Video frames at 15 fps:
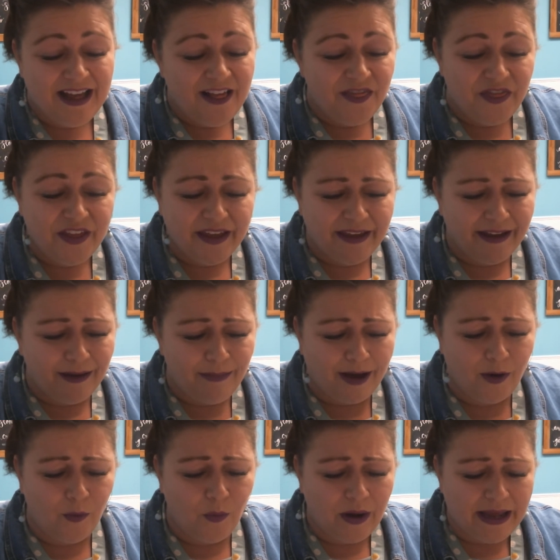thinking
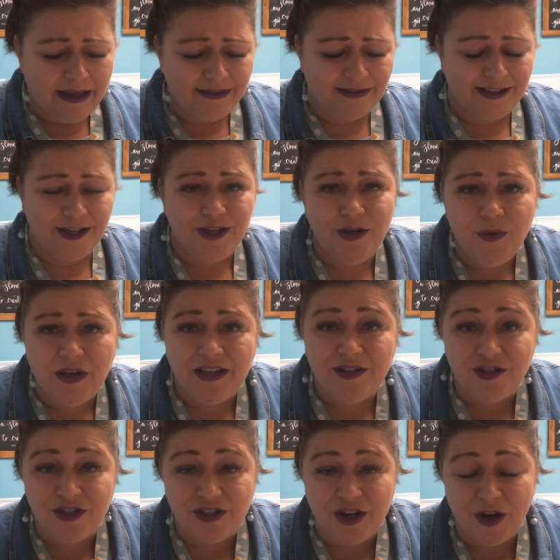about ways that you can
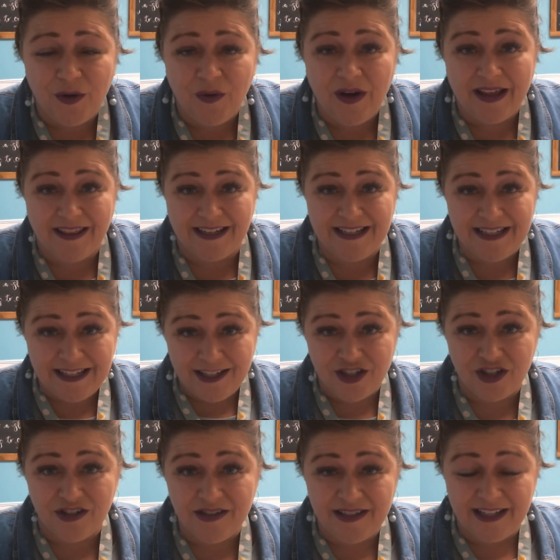show the
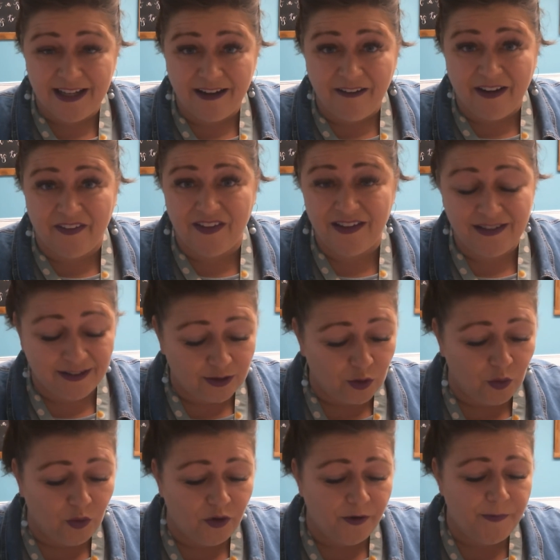teachers here at this
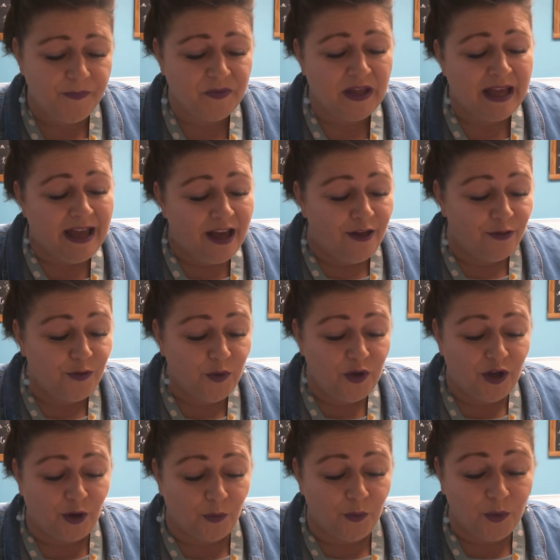school through
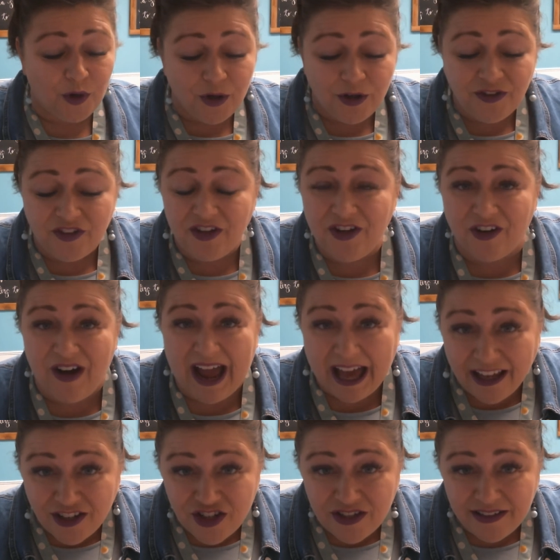your words and your
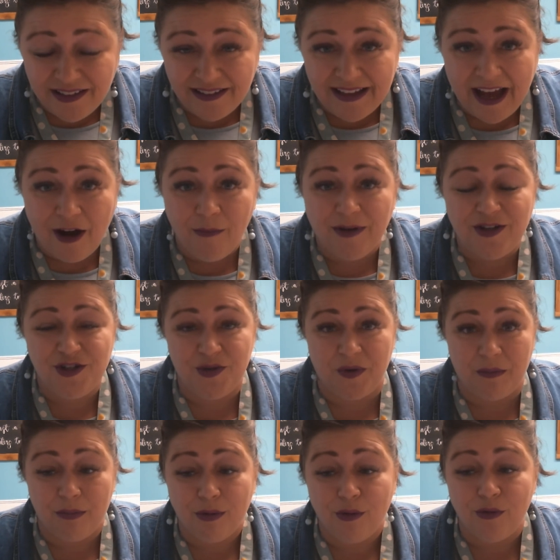actions how much you
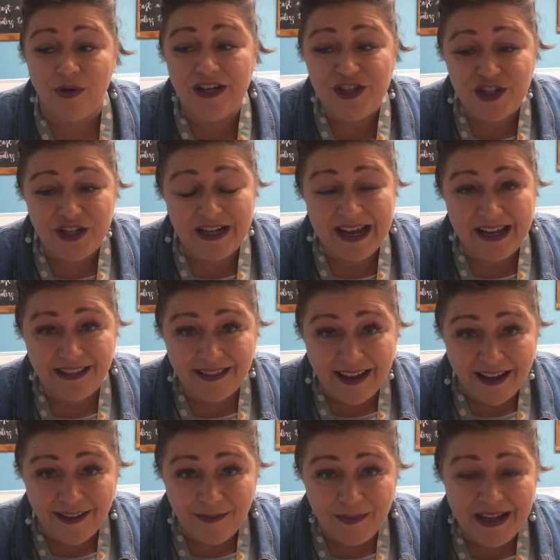appreciate
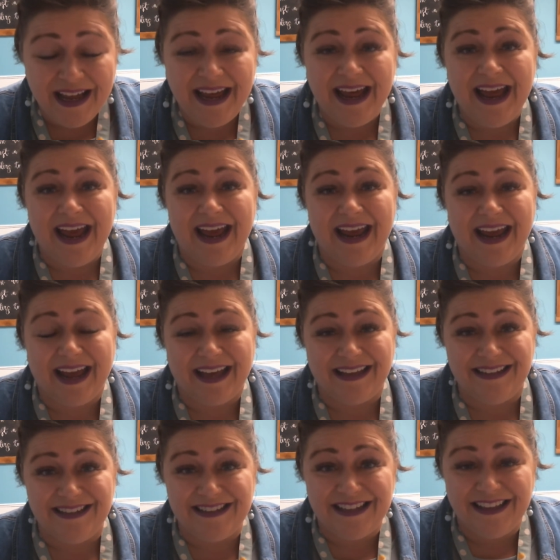them.
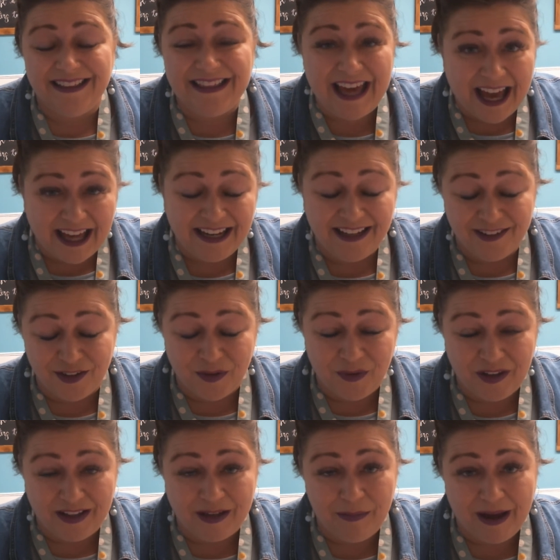And that is a
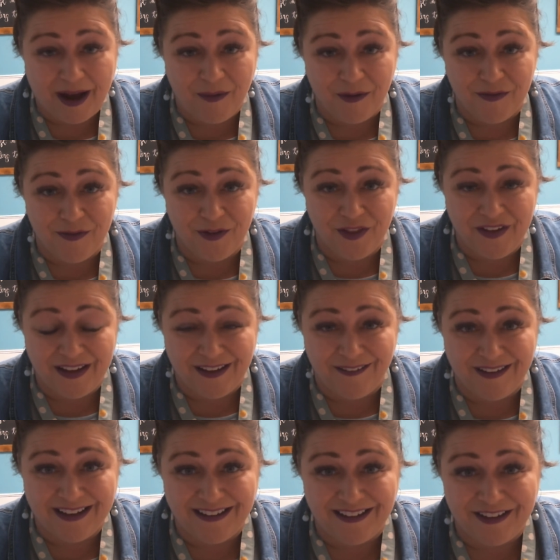really powerful thing you
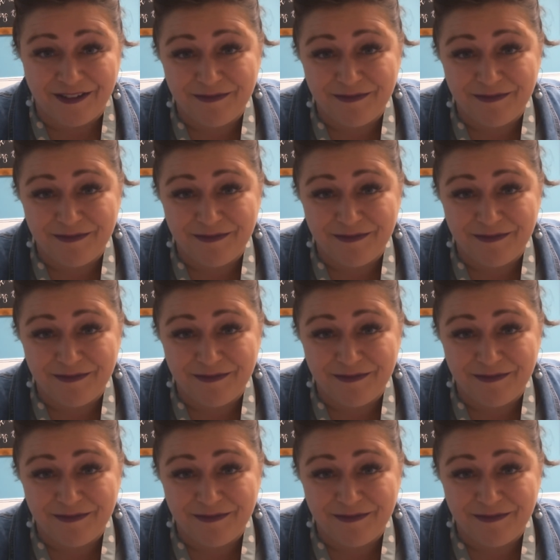can do.